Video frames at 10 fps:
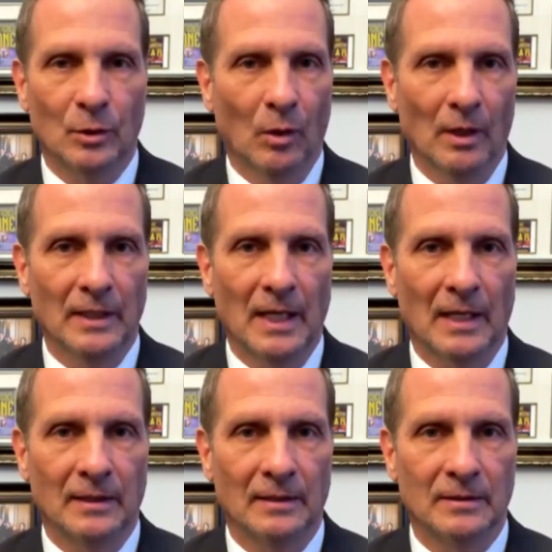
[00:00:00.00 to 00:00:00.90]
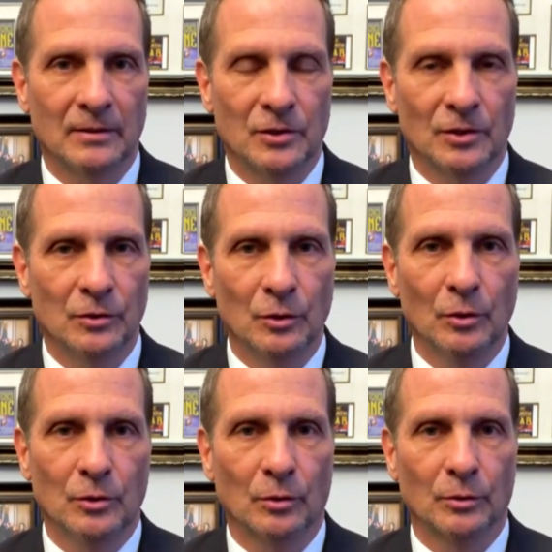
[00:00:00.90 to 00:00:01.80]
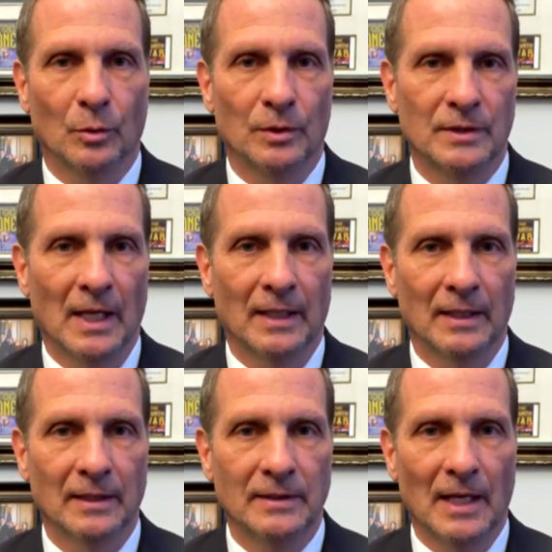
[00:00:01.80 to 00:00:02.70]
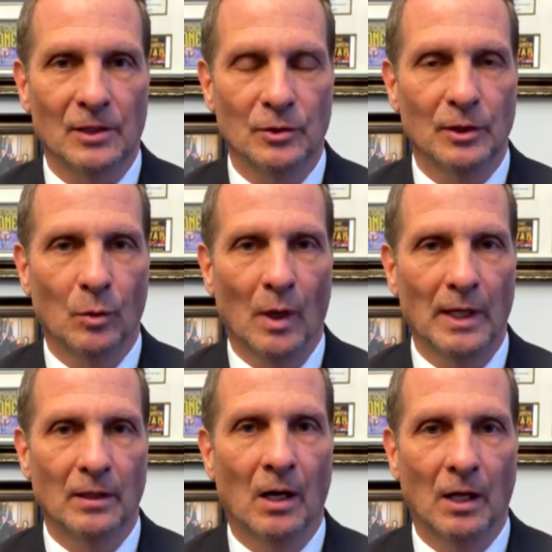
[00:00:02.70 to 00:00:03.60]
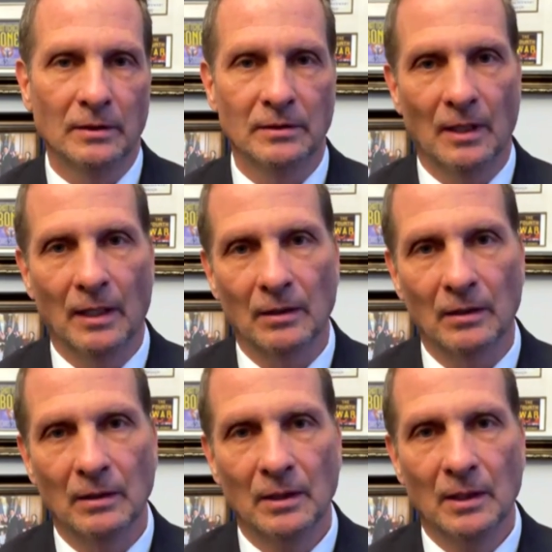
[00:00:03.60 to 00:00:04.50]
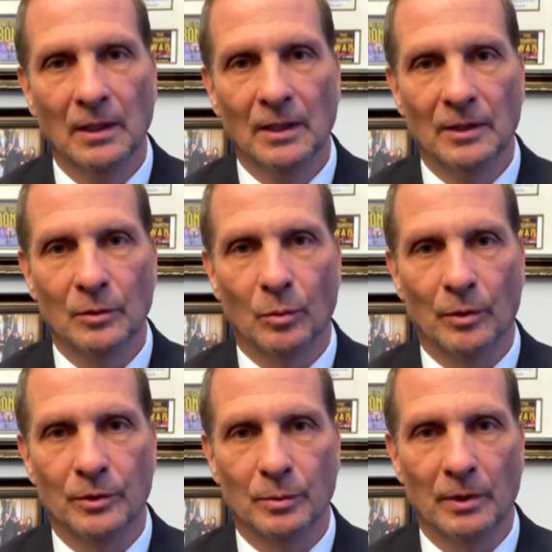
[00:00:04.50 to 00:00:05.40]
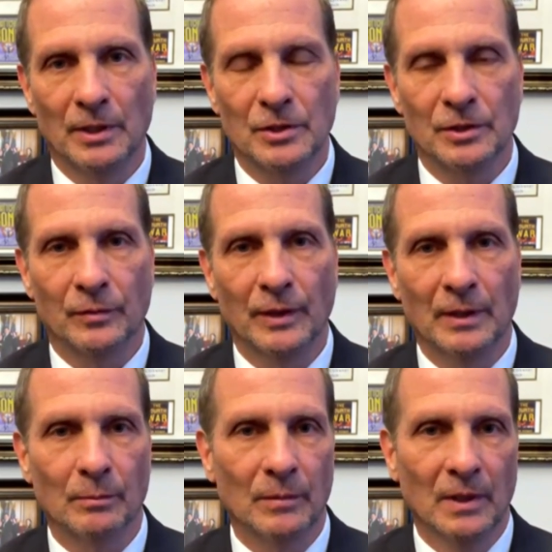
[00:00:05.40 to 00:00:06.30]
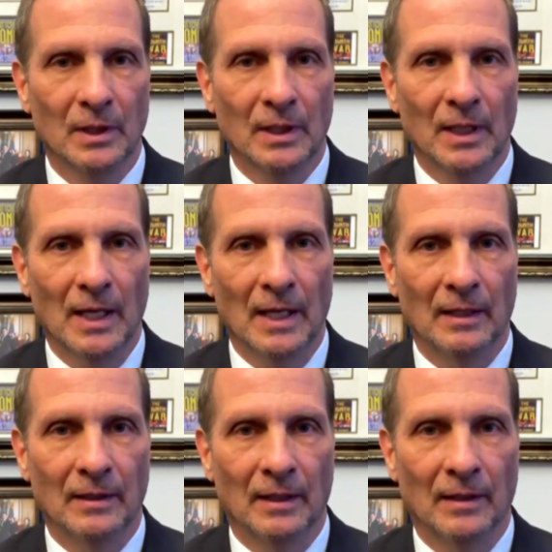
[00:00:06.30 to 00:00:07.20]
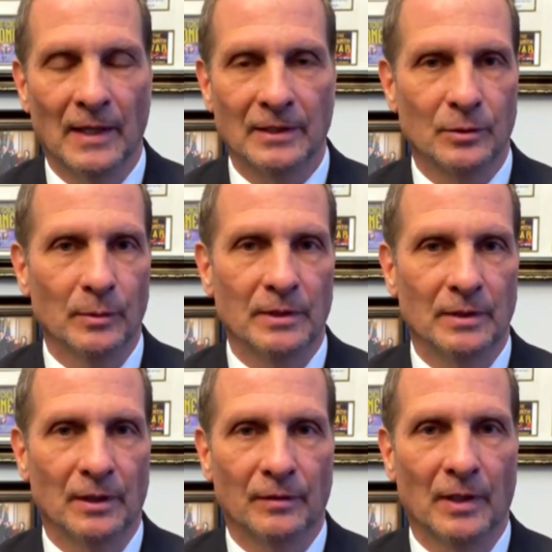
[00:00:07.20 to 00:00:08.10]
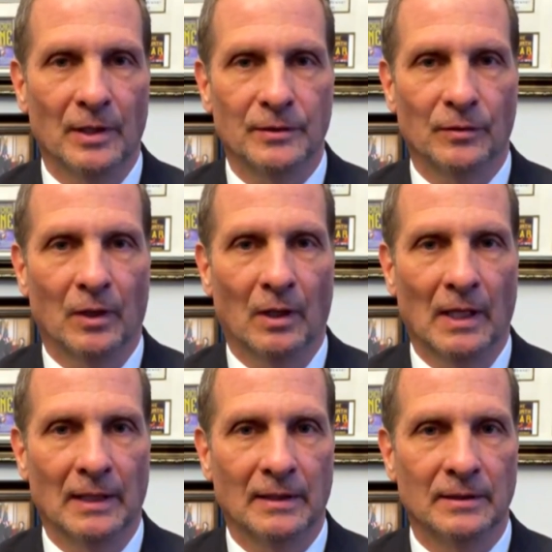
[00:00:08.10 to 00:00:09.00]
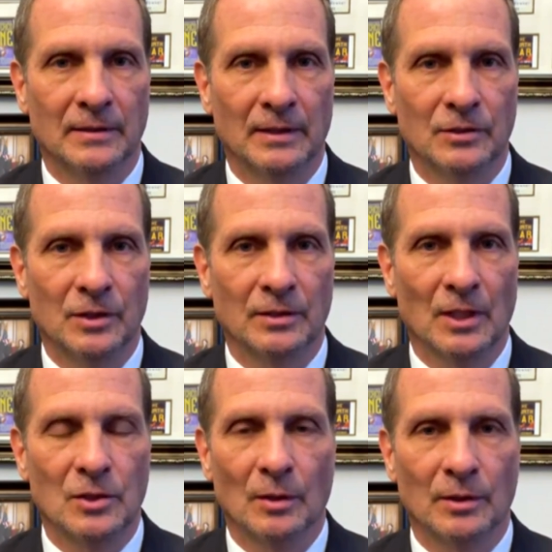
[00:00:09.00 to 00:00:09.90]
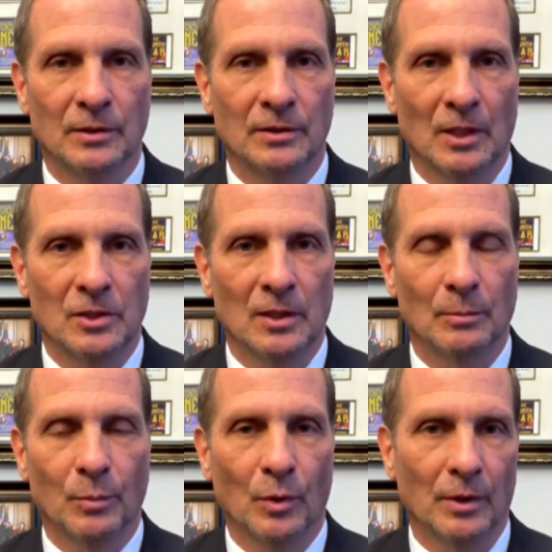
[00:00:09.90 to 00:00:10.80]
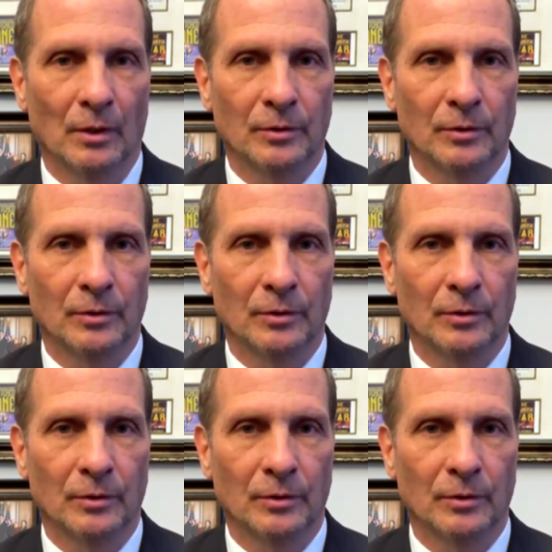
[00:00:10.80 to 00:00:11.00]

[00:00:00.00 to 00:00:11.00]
The Equality Act isn't just neutral towards that, it's actually quite hostile towards religious freedom. Republican Congressman Chris Stewart is leading a bipartisan